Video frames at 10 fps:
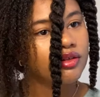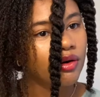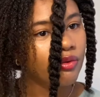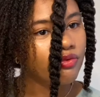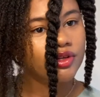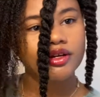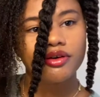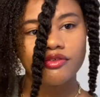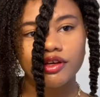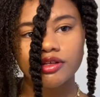Hopefully I don't
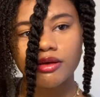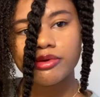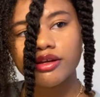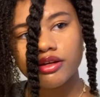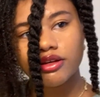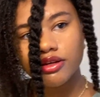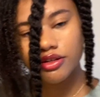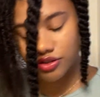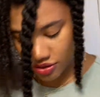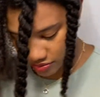have heat
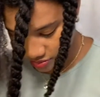damage.